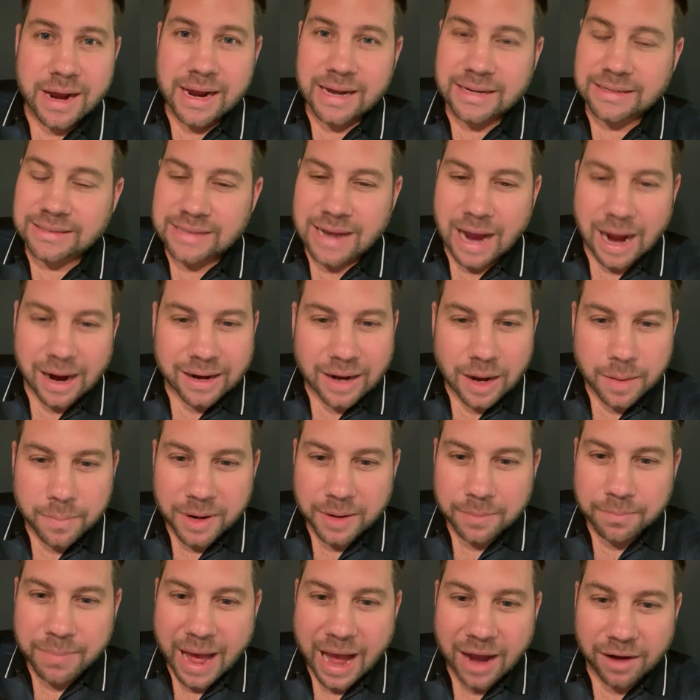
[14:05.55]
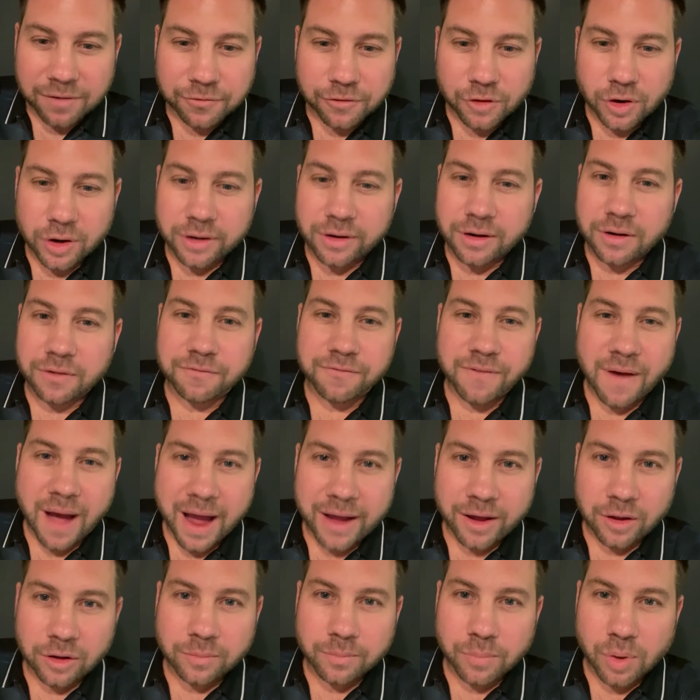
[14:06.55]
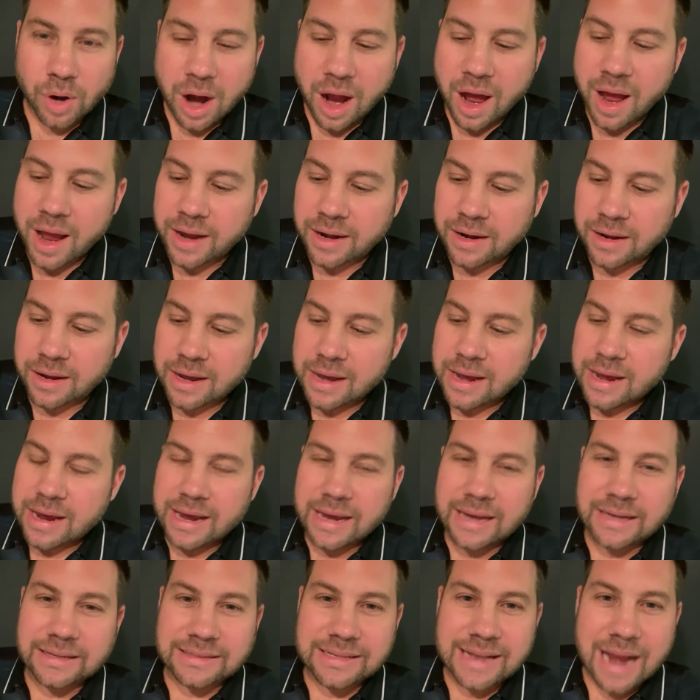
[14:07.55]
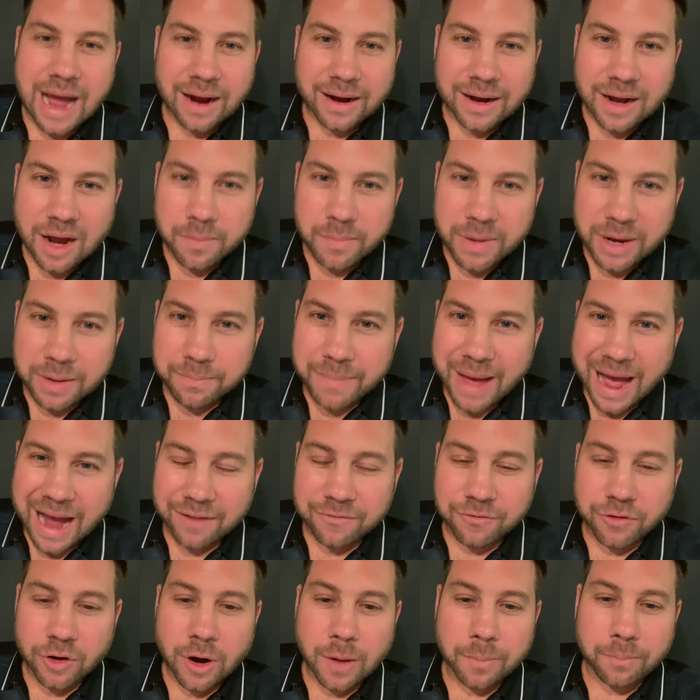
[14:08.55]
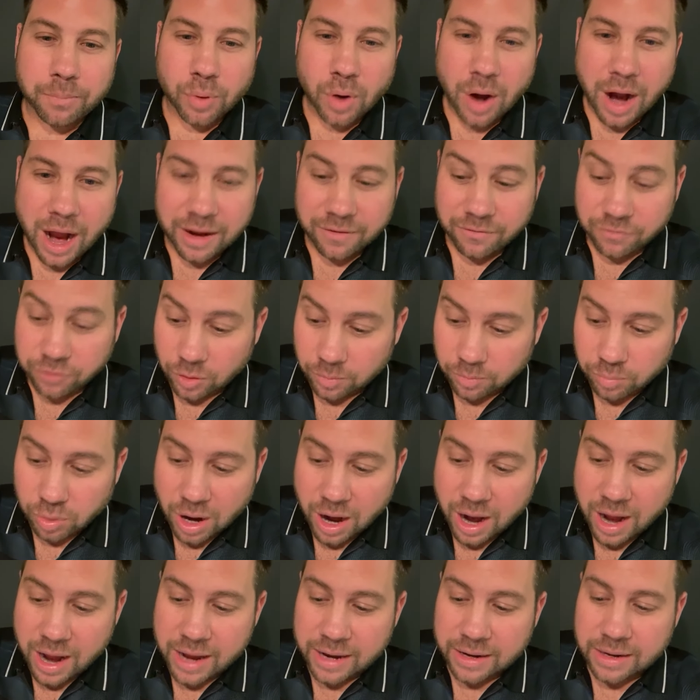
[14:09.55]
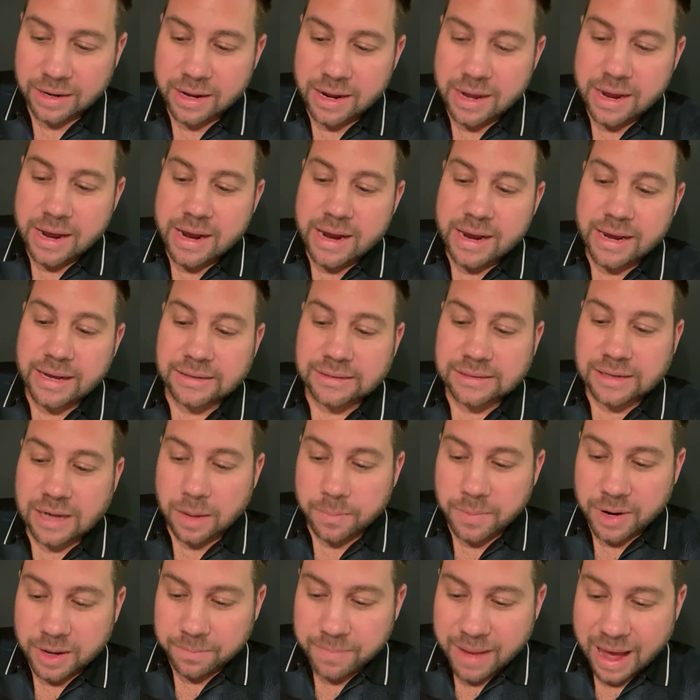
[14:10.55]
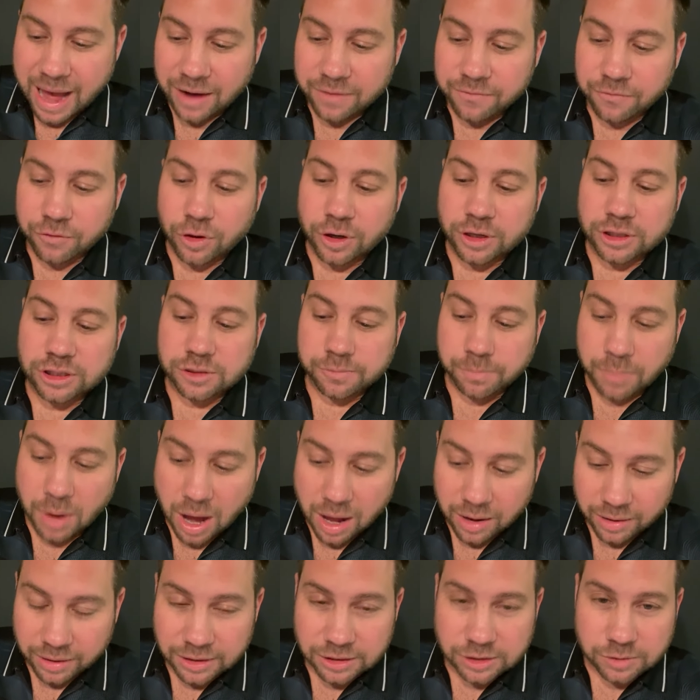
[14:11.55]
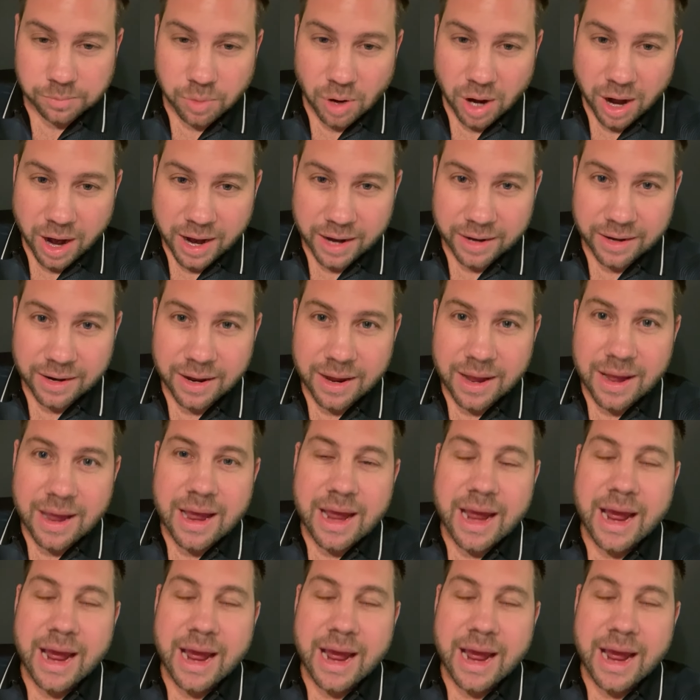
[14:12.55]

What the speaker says: He's not coming back for a defiled bride. He's not coming back for a prideful bride. He's coming back for a spotless bride.